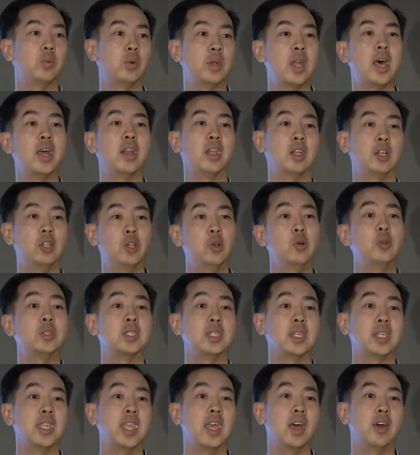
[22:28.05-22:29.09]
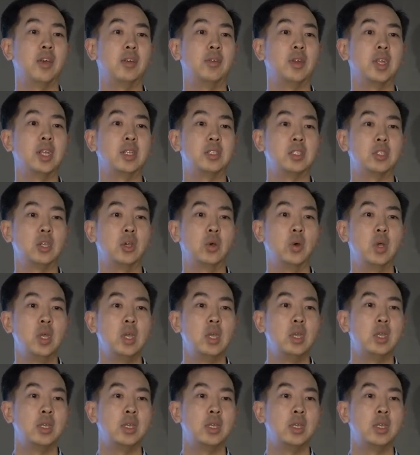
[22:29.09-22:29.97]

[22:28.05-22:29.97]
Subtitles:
We're not a closed account, right? So